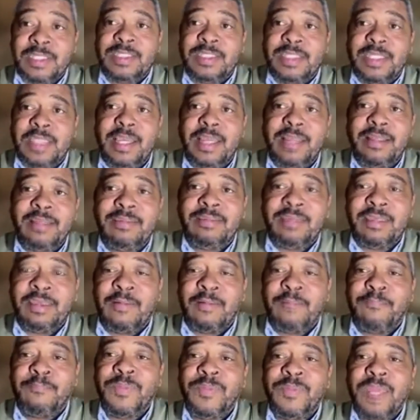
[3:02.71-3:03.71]
The second
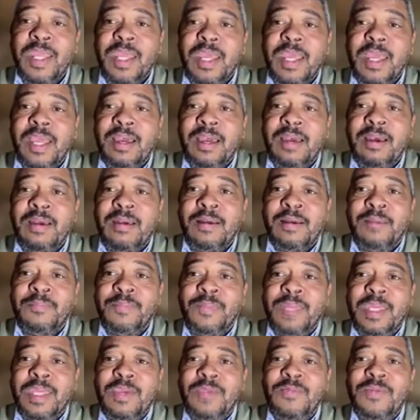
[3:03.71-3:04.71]
thing,
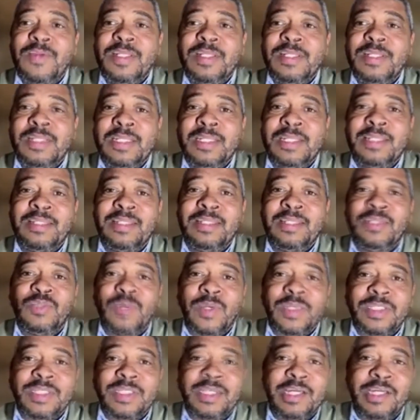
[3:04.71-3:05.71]
if indeed this
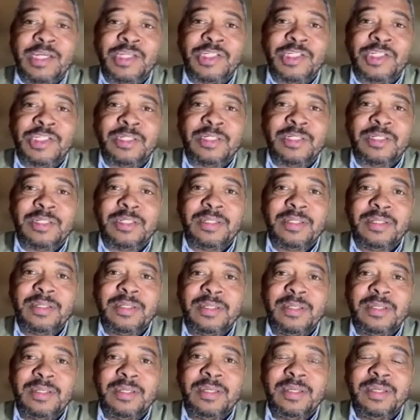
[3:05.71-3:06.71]
was urgent,
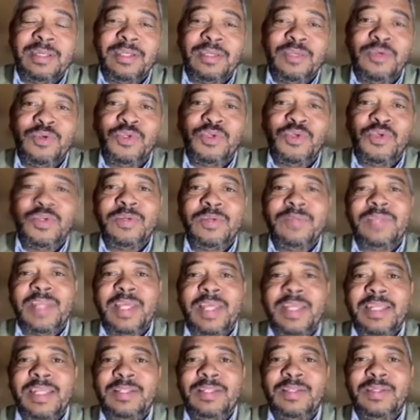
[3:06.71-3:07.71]
you should have
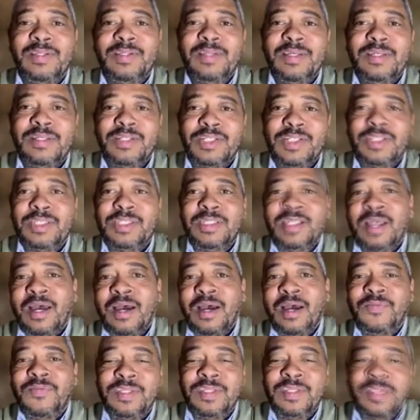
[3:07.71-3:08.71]
done it just
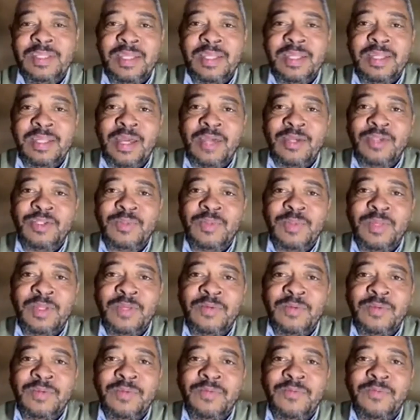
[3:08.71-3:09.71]
after the announcement
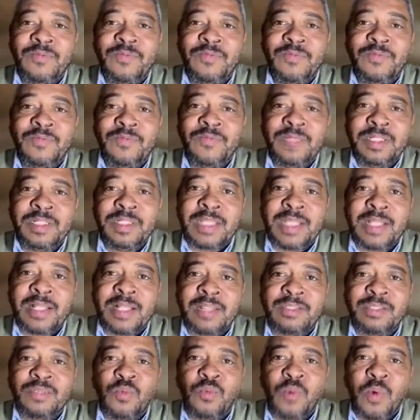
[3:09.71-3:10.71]
of the official
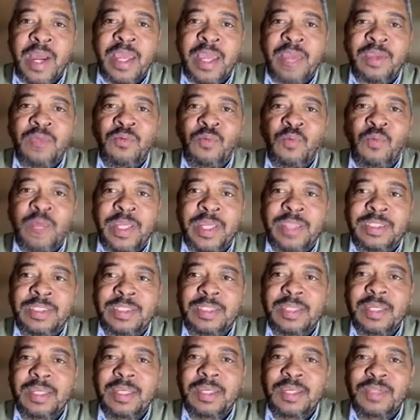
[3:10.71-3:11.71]
results. Why
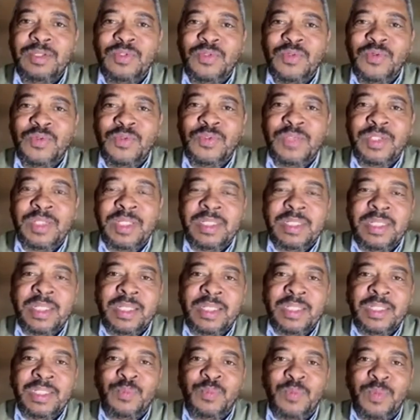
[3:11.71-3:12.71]
wait 2-3
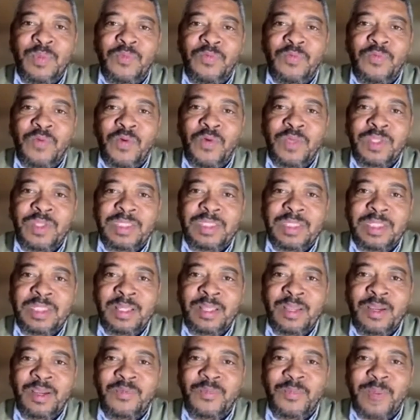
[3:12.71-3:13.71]
days before the
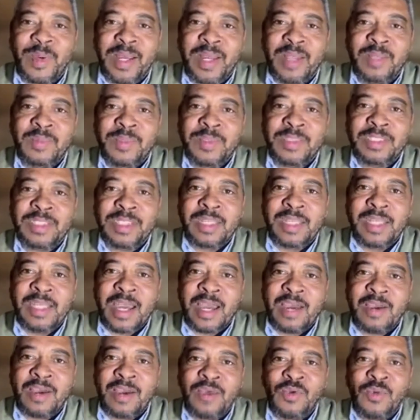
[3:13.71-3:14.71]
sitting of Parliament and
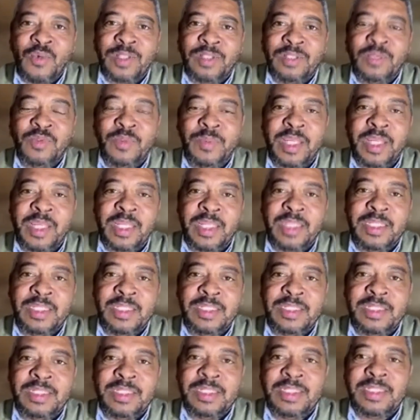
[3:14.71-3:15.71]
now you want to bring an
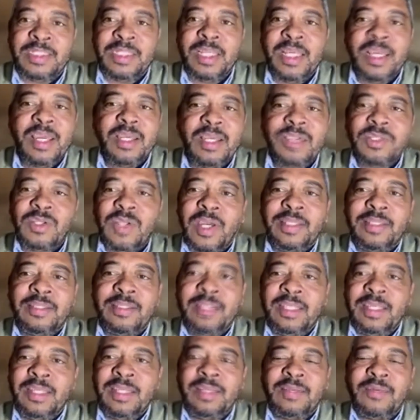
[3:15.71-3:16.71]
interdict? So I
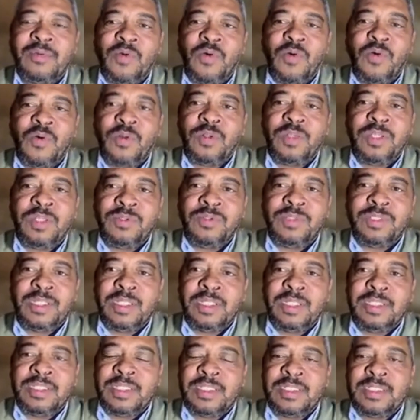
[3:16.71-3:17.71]
think for all those
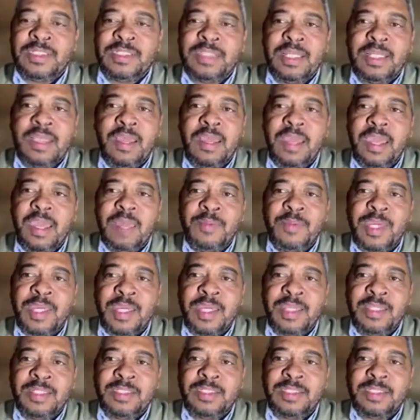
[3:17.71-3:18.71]
reasons,
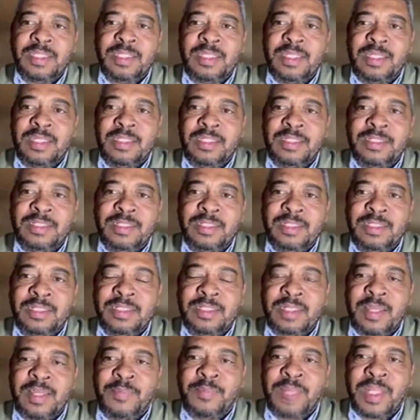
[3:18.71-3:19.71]
MK's
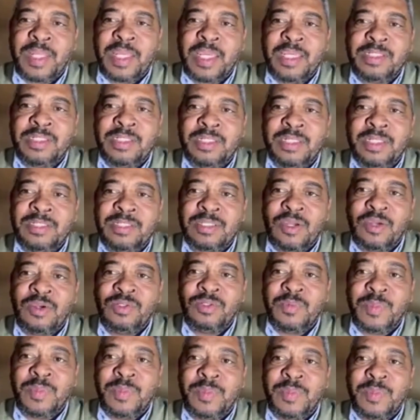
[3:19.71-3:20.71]
interdict application is
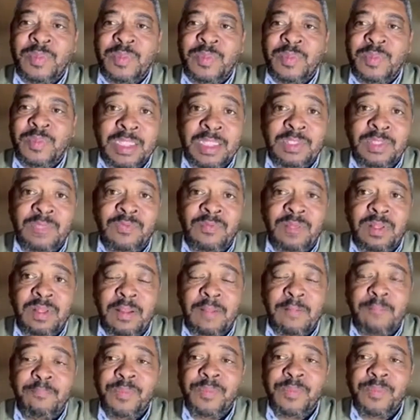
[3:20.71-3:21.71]
going to be
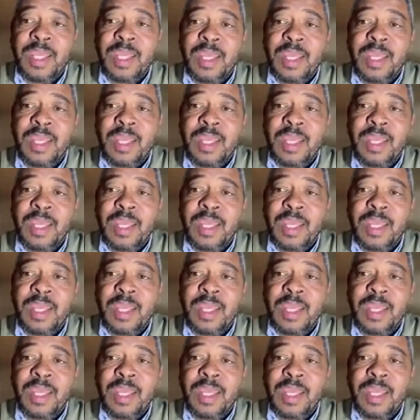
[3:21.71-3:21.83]
unsuccessful.